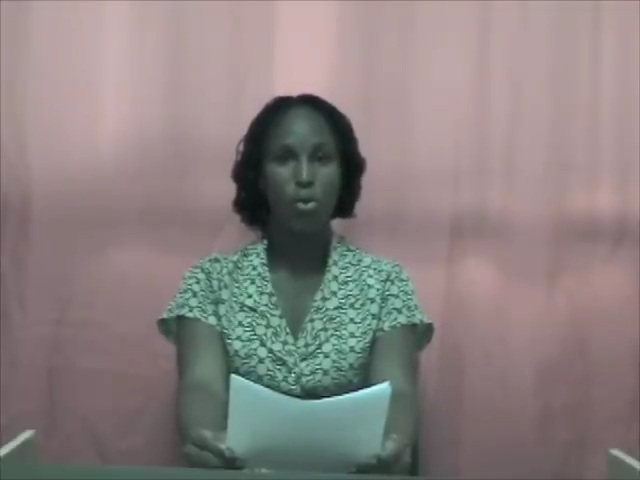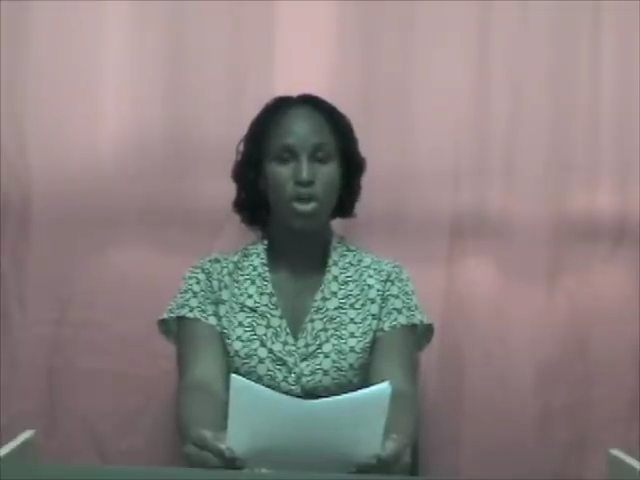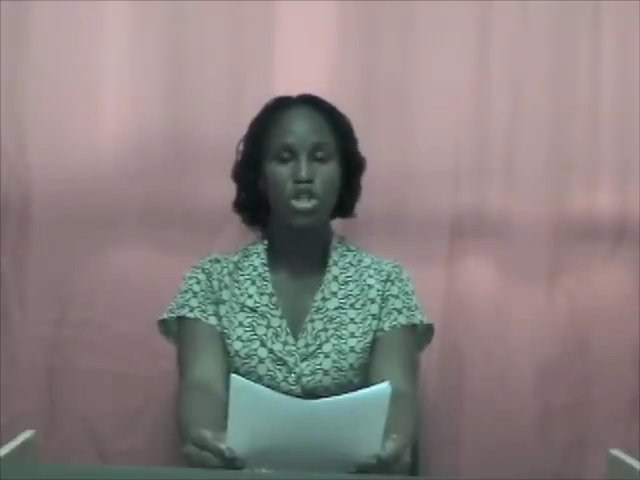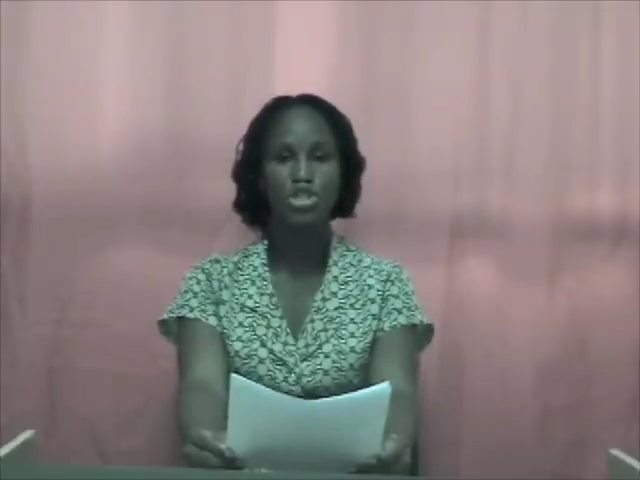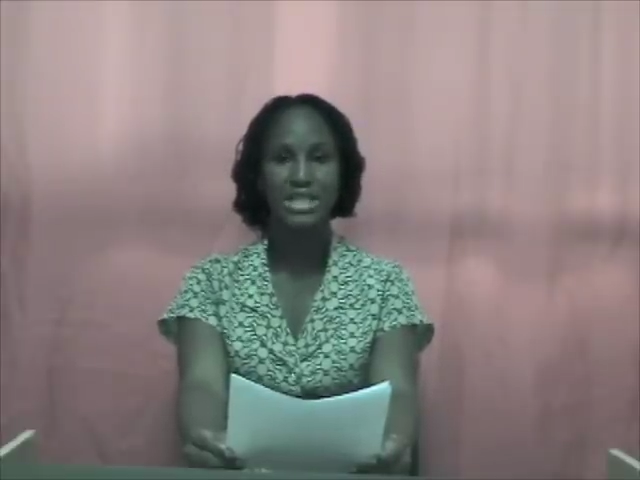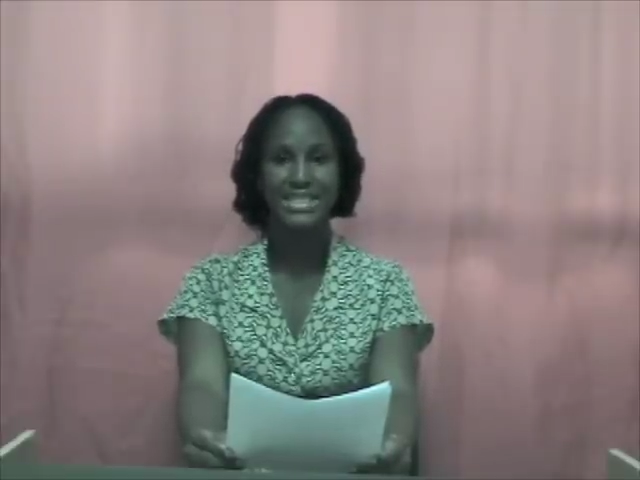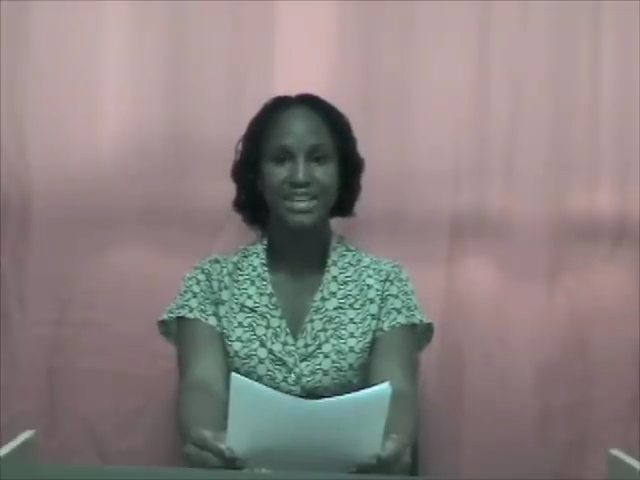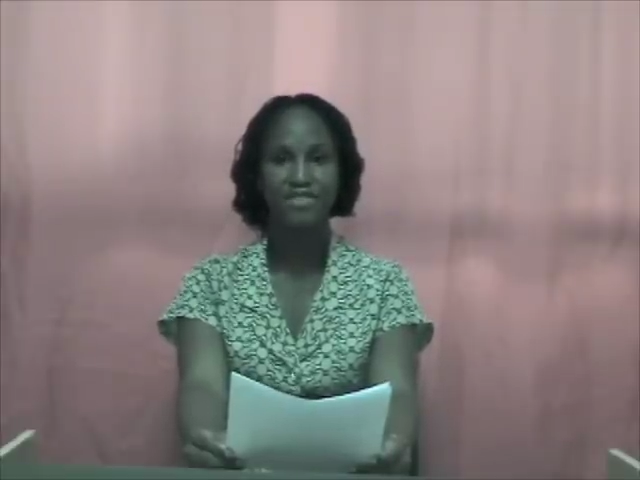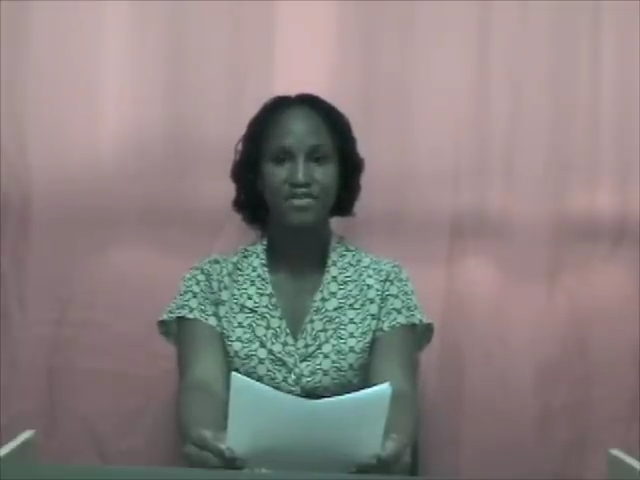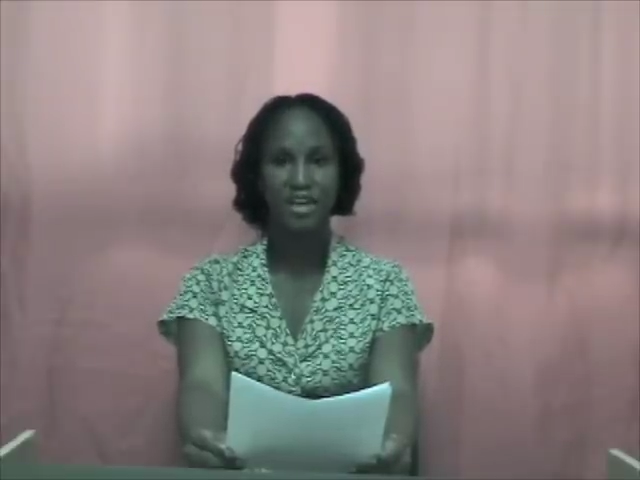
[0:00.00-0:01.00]

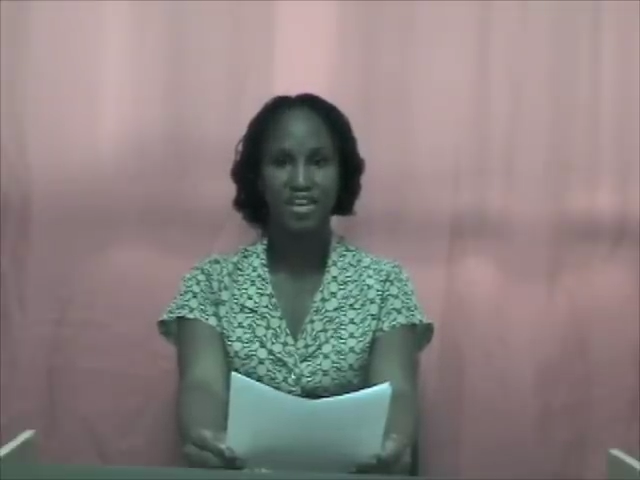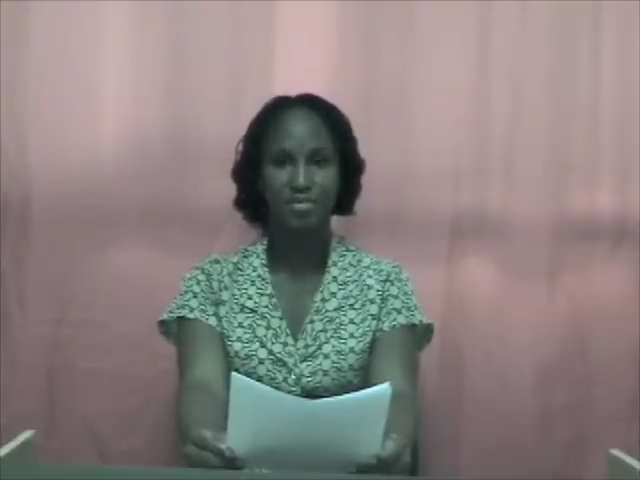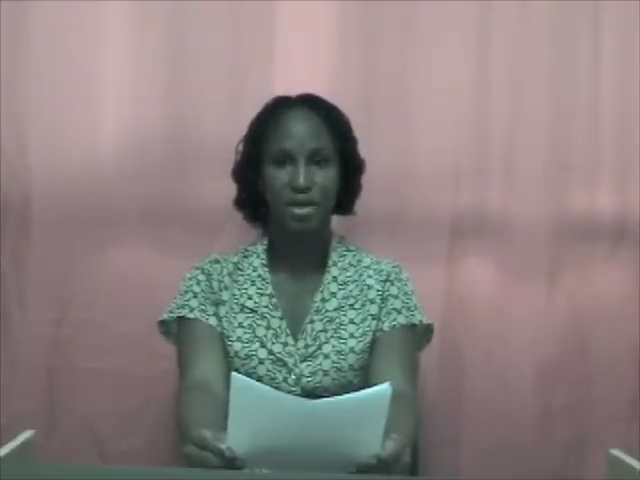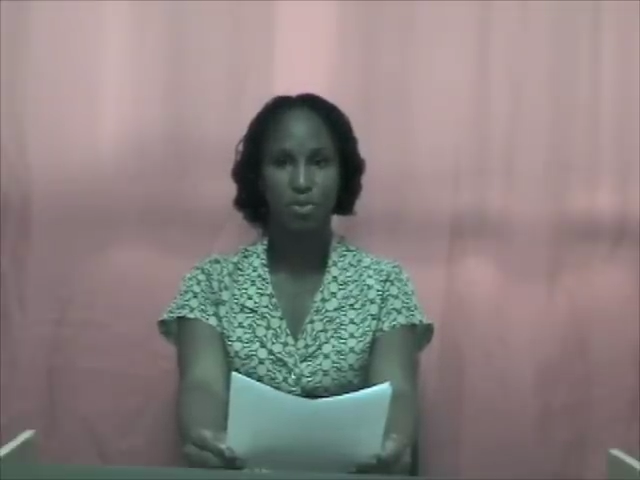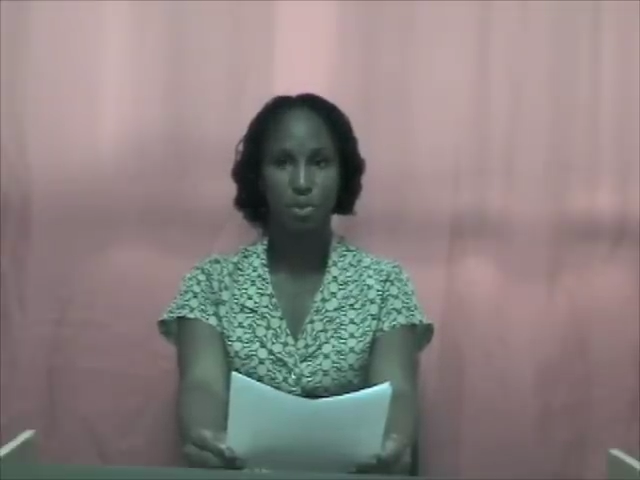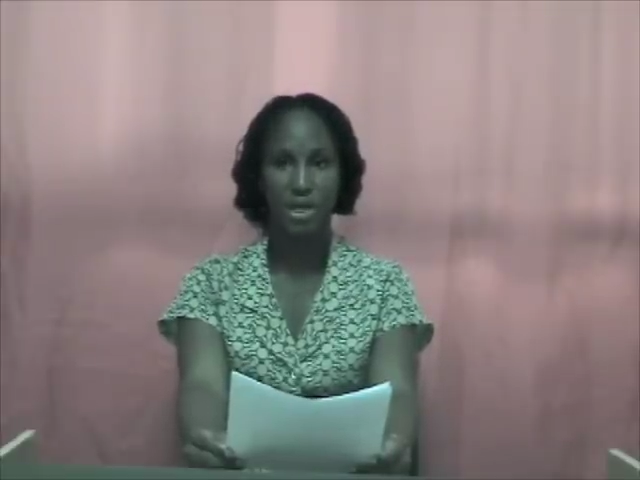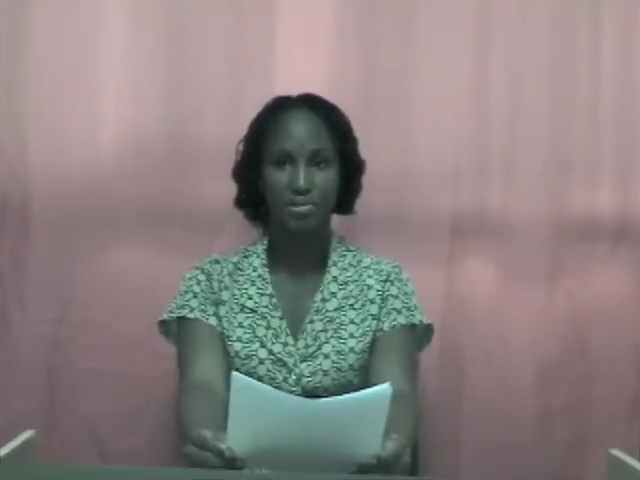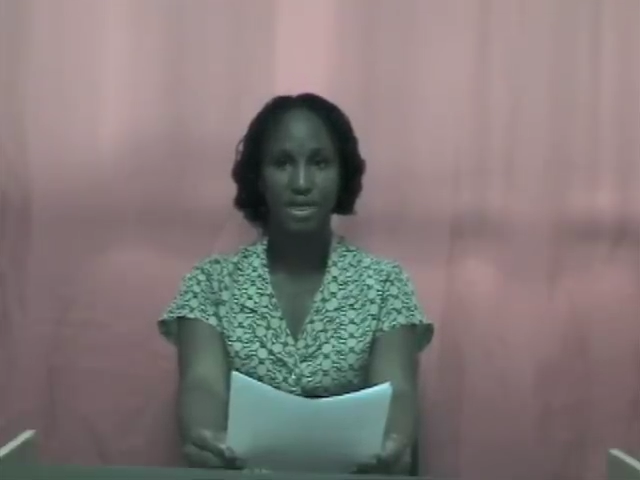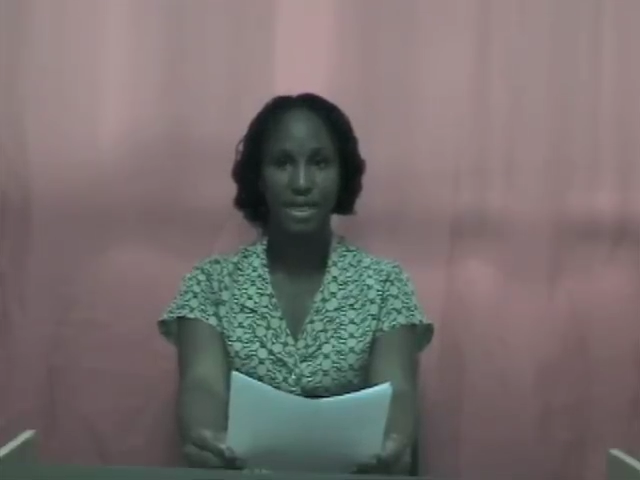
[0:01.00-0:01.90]
$175.1